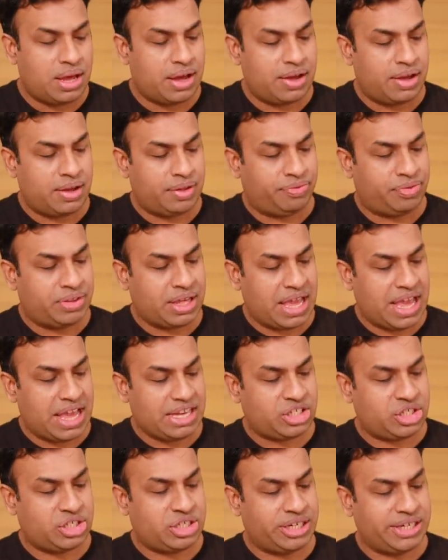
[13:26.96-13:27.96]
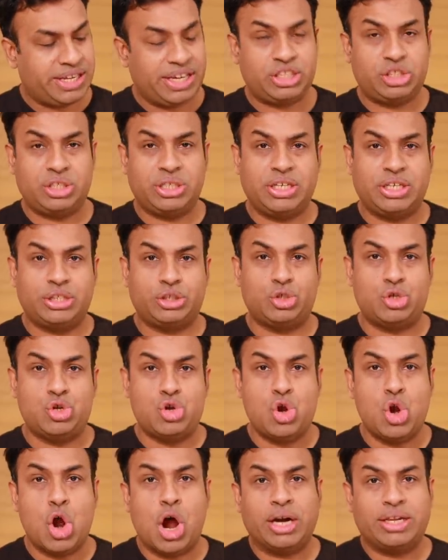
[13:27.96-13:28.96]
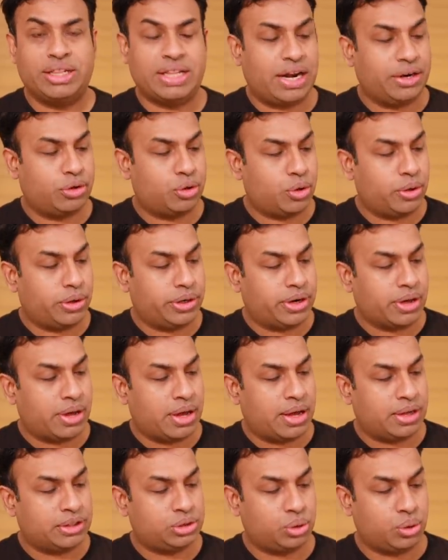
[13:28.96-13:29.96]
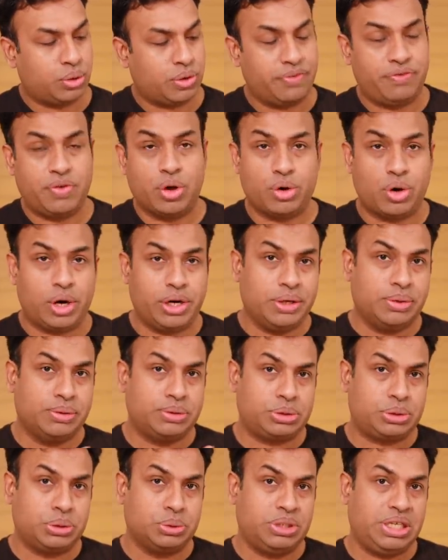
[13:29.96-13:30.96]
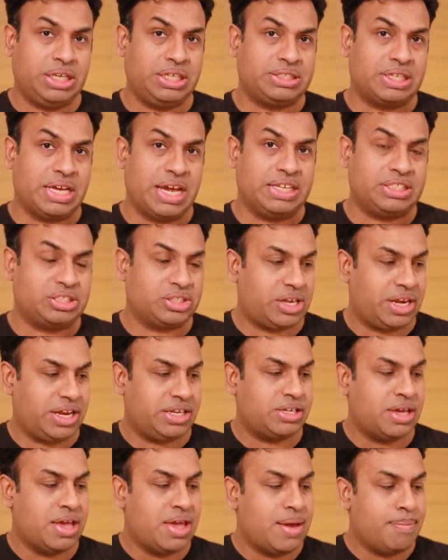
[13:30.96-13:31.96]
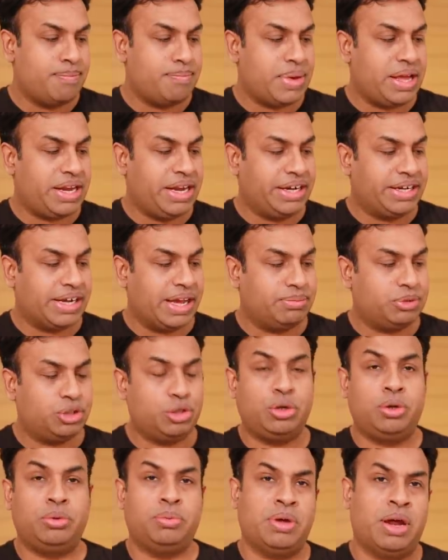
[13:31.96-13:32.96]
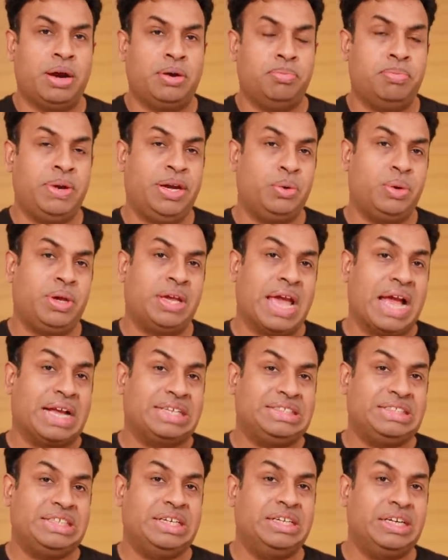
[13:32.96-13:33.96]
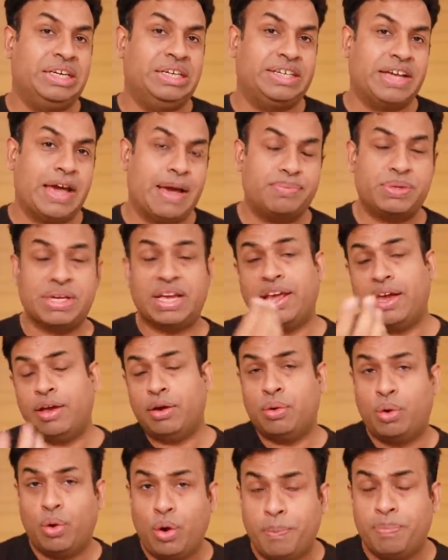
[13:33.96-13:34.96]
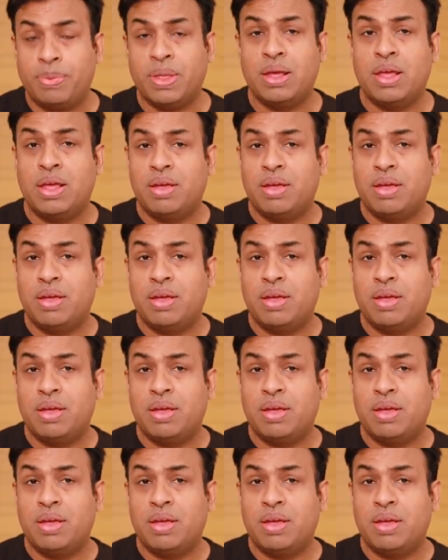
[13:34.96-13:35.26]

uh, edge detection is not that good. Uh, so if you're not used to these edge screens, many times you'll be doing accidental taps, and I hope